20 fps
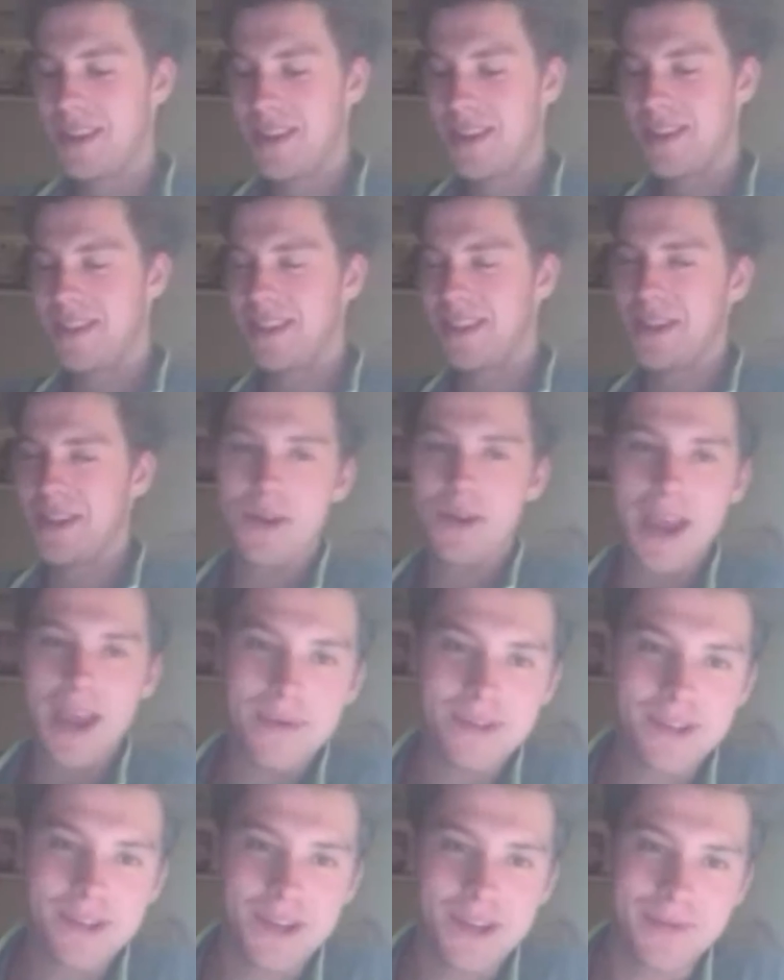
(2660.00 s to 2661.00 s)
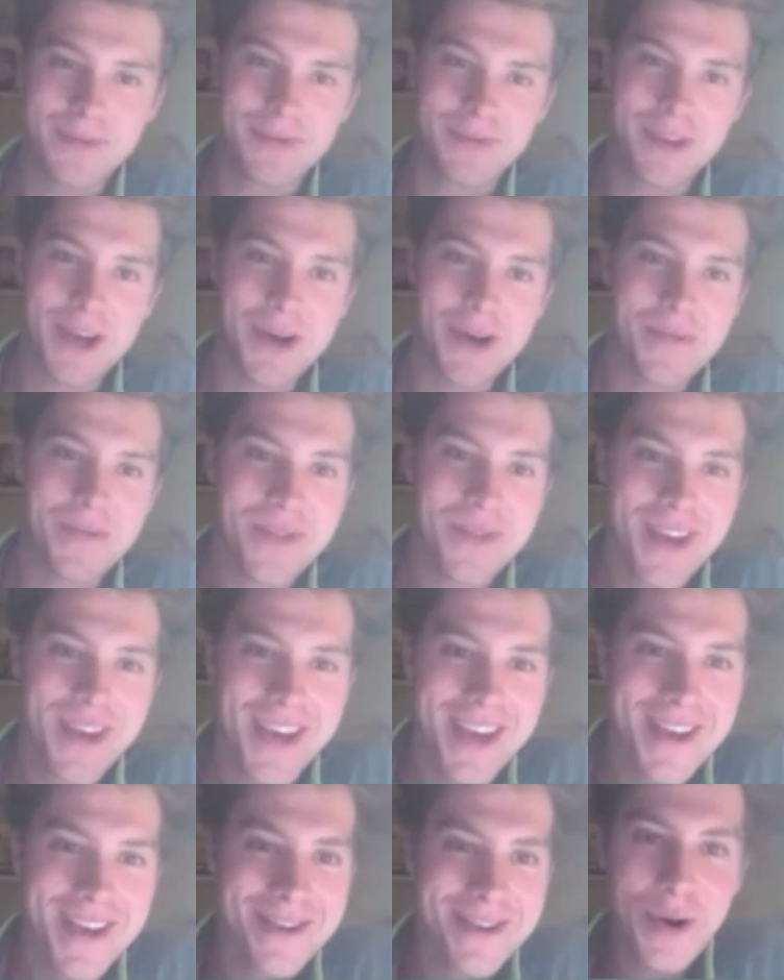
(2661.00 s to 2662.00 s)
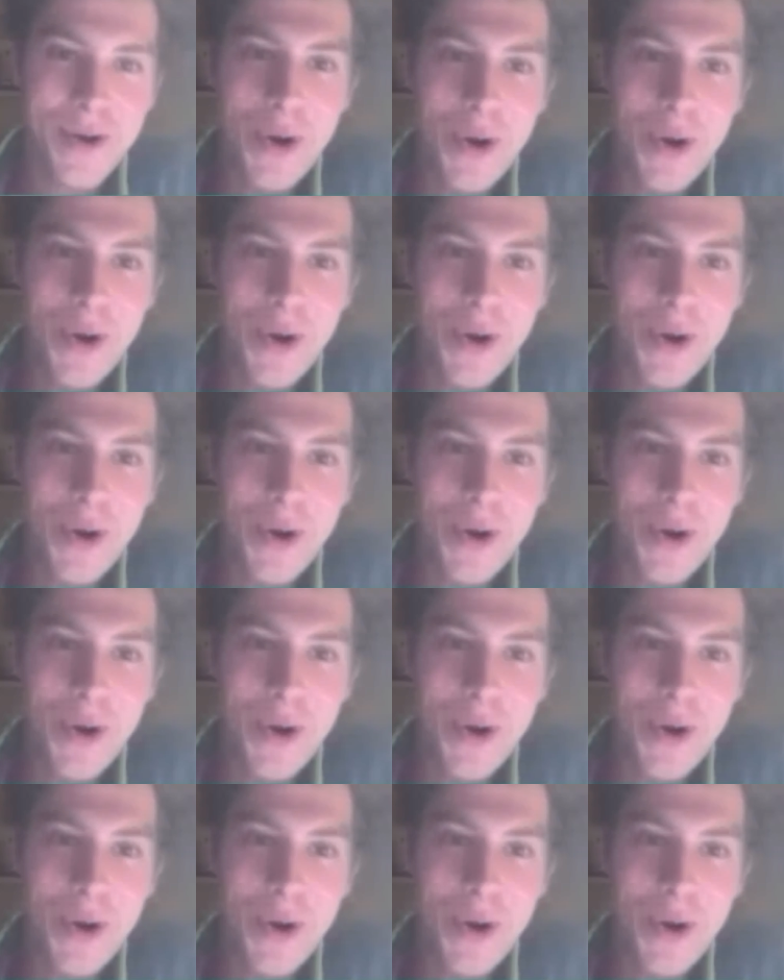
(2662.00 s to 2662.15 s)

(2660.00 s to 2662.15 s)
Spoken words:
a single game this year. So going to